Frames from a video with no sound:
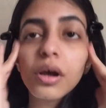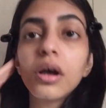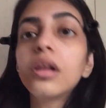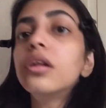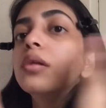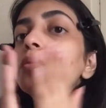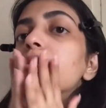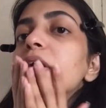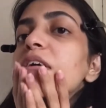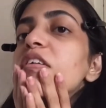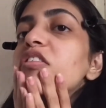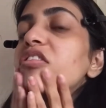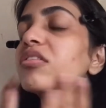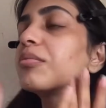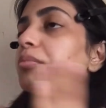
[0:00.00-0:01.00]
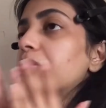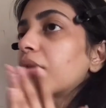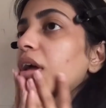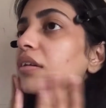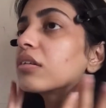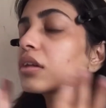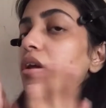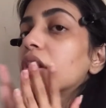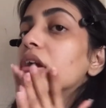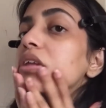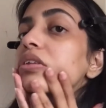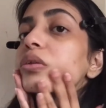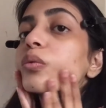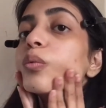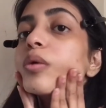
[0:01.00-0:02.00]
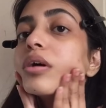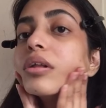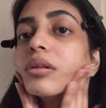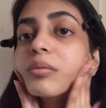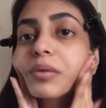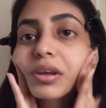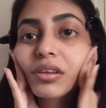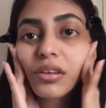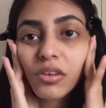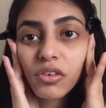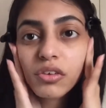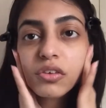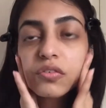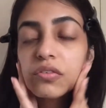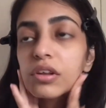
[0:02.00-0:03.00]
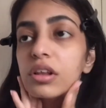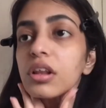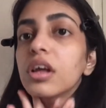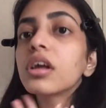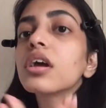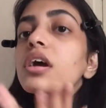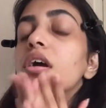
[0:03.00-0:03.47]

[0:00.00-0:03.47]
a little bit of masking as well because I just feel like